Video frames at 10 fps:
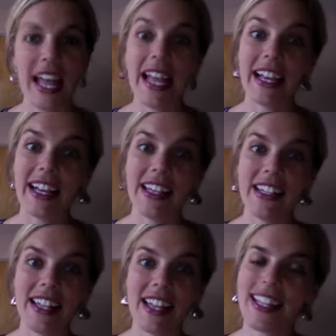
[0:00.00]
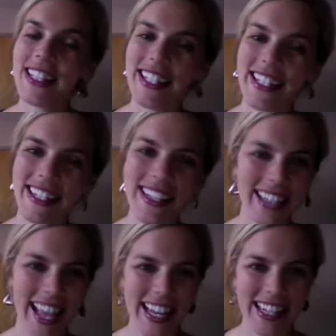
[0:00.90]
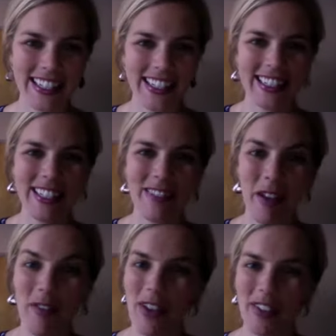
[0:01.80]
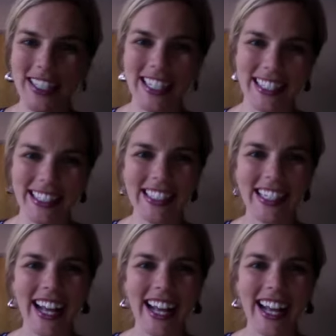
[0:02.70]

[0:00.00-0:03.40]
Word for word: And this season is canning season, my favorite season.